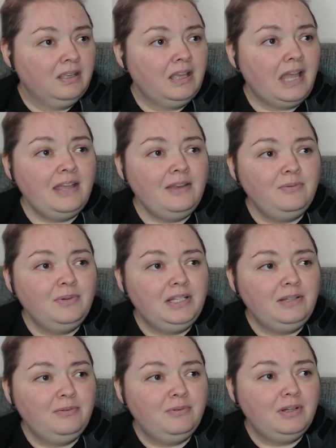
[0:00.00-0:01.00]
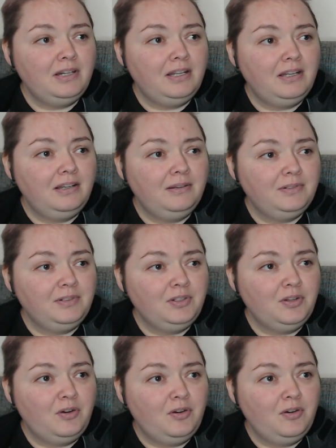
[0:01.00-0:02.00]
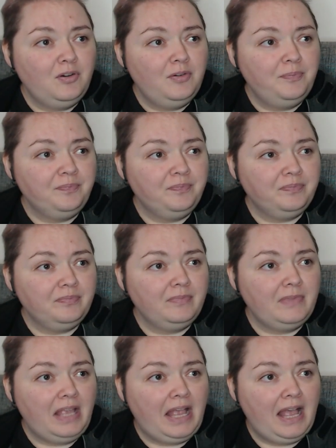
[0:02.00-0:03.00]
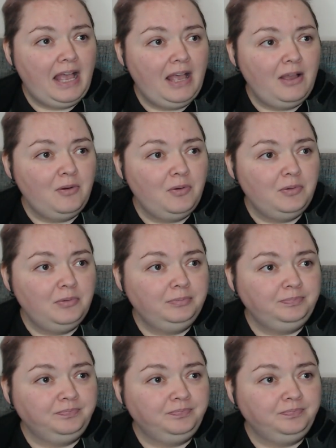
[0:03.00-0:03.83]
I really wanna know how